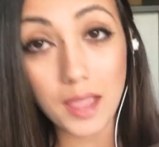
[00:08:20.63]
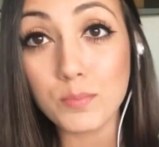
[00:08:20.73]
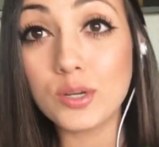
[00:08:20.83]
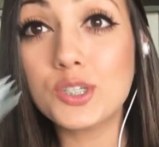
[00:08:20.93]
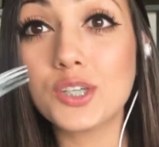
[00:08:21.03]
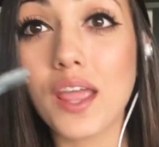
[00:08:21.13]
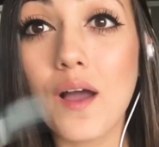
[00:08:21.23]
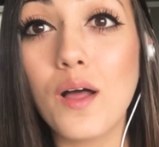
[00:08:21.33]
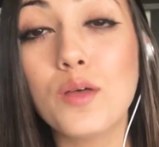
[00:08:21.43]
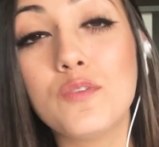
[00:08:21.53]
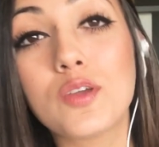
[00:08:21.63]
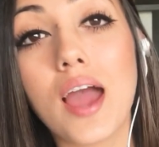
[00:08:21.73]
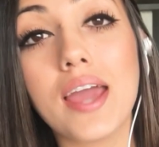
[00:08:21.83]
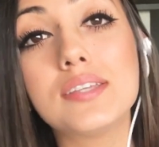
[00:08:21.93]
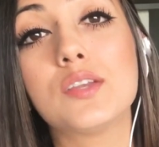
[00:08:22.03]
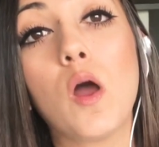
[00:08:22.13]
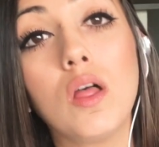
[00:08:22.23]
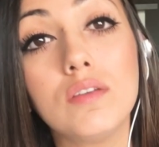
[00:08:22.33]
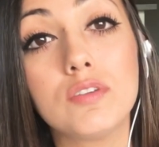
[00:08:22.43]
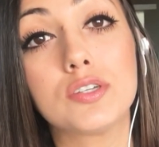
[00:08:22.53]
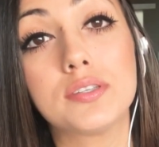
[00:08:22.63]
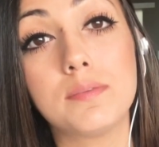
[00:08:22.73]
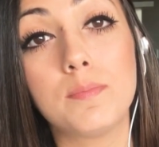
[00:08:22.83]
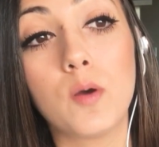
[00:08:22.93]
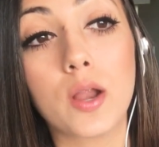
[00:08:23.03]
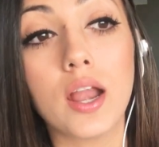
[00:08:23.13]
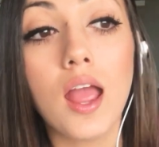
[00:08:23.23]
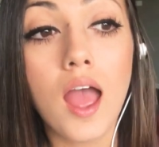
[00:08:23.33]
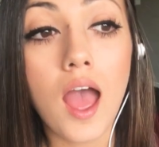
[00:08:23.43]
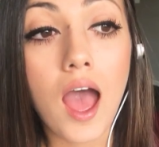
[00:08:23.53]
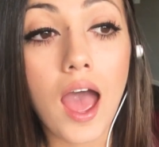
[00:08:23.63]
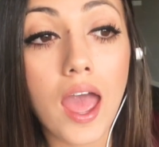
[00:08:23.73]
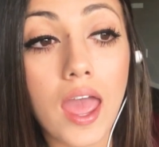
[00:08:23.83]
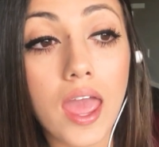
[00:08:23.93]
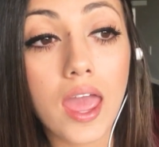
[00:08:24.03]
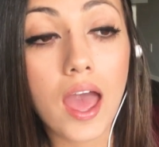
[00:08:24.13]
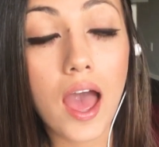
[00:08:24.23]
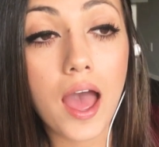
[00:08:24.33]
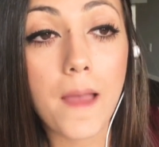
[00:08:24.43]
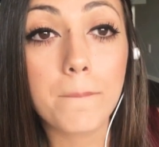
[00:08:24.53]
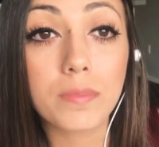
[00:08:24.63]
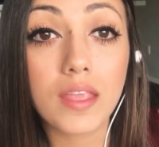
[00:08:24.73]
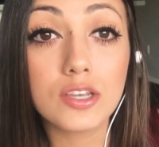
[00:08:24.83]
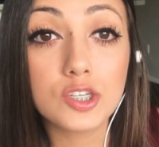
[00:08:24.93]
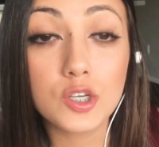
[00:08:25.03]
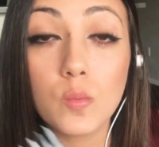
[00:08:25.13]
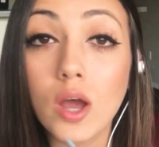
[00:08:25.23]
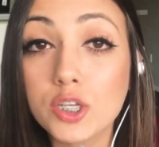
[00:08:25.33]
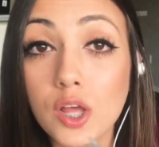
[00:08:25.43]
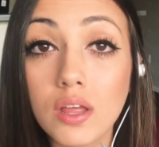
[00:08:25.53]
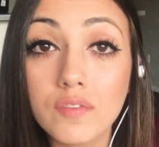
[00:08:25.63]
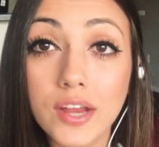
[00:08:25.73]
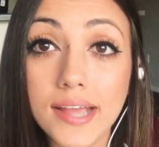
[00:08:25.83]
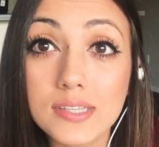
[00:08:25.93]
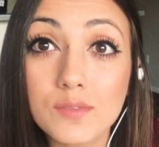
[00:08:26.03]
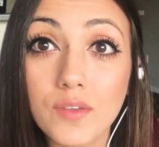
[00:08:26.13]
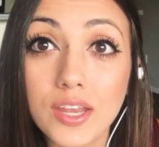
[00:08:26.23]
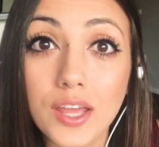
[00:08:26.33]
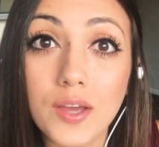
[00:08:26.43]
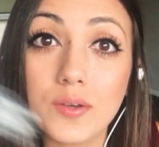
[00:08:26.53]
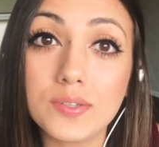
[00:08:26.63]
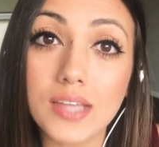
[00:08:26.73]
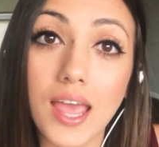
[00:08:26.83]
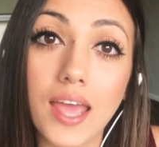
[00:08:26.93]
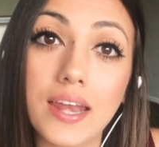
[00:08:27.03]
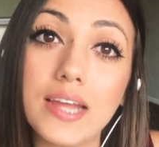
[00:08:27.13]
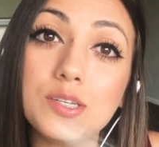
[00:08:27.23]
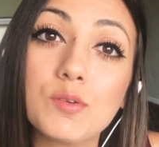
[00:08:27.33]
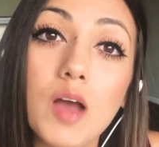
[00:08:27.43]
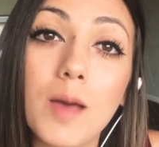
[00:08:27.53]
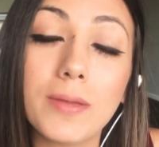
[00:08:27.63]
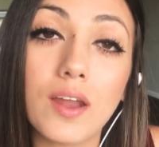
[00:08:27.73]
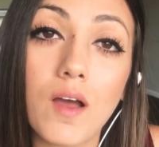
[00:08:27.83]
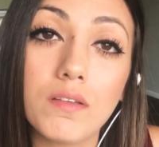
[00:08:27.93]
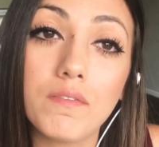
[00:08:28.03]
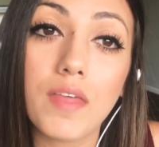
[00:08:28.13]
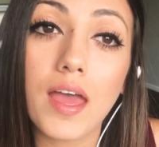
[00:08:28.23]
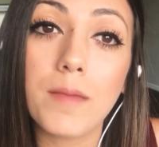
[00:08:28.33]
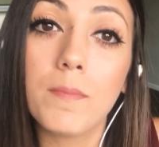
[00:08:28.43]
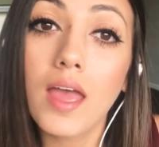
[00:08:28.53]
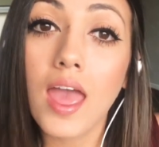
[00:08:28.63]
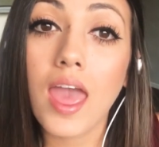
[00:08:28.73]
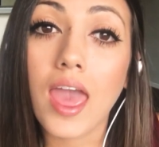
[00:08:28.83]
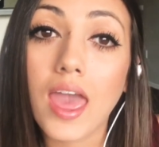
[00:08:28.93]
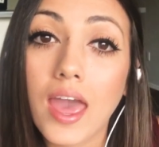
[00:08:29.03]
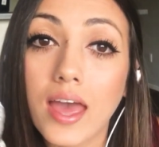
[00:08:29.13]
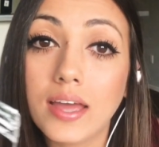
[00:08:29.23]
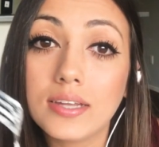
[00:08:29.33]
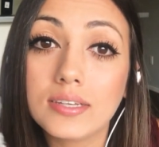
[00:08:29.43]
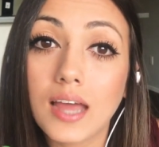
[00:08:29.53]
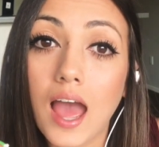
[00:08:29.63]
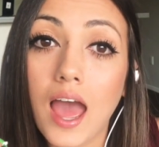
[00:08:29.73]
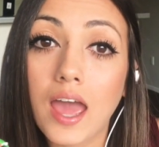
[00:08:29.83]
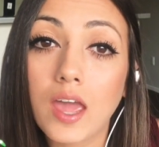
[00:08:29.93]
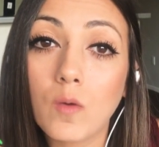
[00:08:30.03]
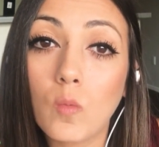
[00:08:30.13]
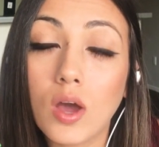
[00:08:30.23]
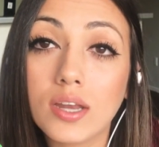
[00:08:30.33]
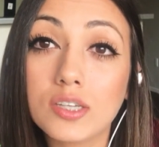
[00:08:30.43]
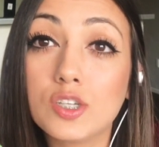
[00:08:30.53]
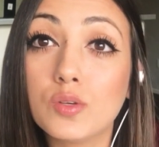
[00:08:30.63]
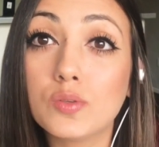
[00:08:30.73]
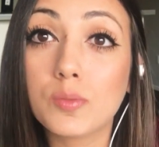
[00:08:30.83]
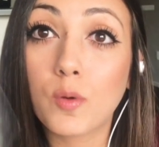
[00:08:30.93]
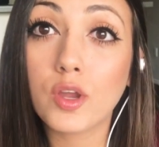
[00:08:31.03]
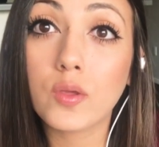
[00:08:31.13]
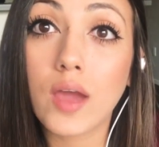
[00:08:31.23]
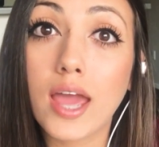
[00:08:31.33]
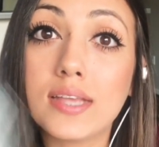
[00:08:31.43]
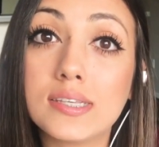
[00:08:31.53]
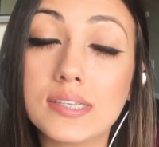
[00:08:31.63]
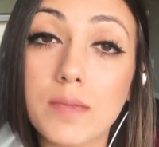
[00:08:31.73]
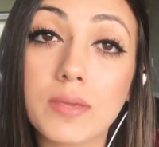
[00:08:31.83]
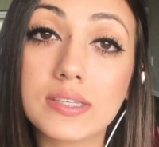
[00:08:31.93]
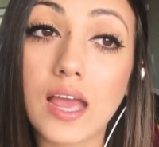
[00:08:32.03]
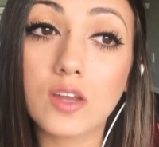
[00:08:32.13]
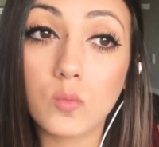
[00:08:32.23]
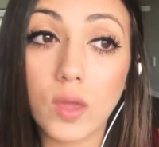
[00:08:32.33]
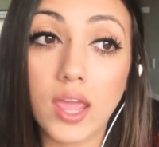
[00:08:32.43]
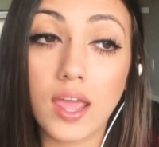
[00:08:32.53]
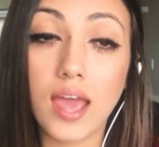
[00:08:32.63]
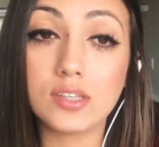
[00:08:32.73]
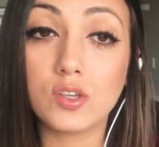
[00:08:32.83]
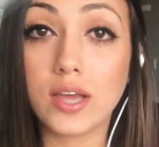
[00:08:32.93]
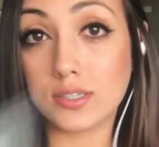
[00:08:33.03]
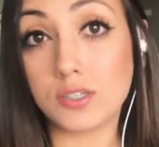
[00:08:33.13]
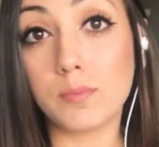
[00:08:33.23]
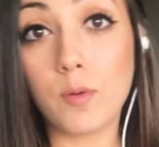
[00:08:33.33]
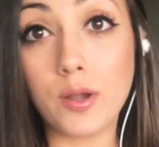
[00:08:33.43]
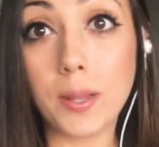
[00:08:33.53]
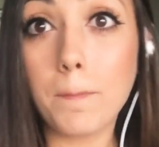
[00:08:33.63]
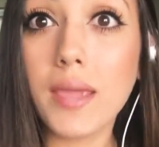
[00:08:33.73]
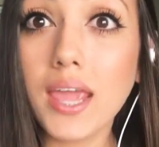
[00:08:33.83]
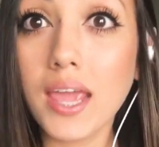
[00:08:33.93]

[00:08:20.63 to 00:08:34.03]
I appreciate all of you guys and all of your support. I um, do watch all of your guys' videos and I do comment on all of them and I want to support you guys the same exact way as you guys are supporting me.